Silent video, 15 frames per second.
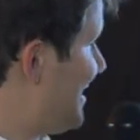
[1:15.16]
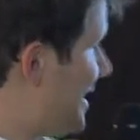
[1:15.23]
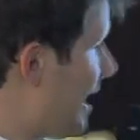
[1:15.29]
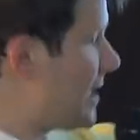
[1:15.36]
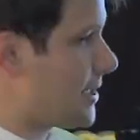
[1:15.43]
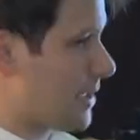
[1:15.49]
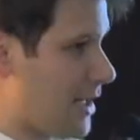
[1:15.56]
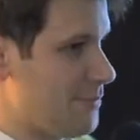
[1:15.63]

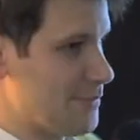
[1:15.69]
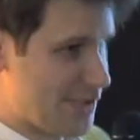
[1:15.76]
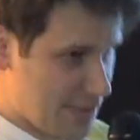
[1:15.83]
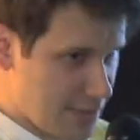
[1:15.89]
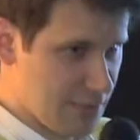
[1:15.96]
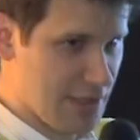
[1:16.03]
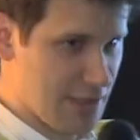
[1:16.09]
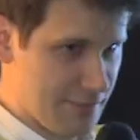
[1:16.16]
Data comes
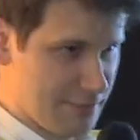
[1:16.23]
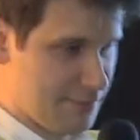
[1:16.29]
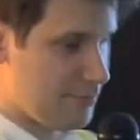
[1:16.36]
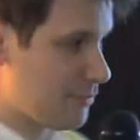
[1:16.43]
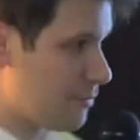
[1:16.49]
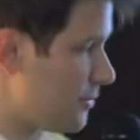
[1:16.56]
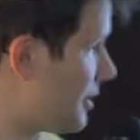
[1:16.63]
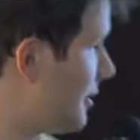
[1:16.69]
to
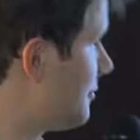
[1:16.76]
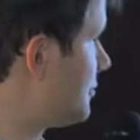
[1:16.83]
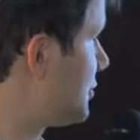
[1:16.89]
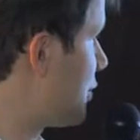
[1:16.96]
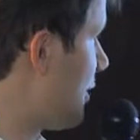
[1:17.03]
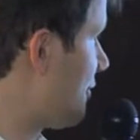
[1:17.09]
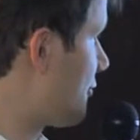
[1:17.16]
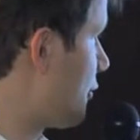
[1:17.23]

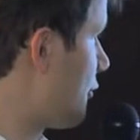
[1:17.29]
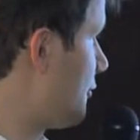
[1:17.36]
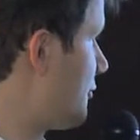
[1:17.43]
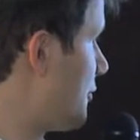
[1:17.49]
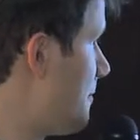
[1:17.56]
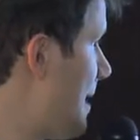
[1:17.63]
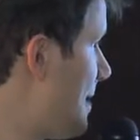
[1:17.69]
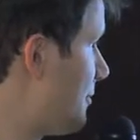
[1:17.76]
and fro
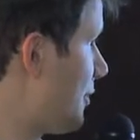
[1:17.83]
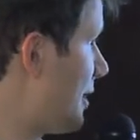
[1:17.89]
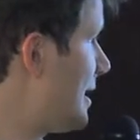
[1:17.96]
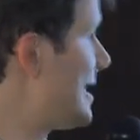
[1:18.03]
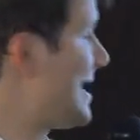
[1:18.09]
from memory,